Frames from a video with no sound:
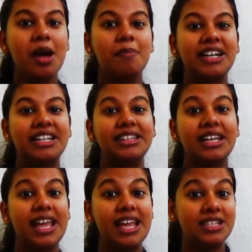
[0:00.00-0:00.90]
But in the
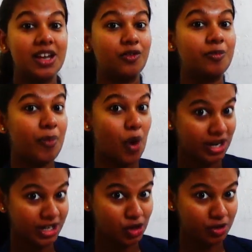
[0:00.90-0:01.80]
case of
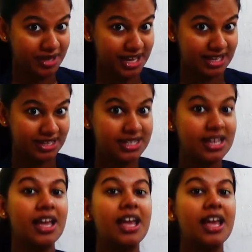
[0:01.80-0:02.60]
polynomials,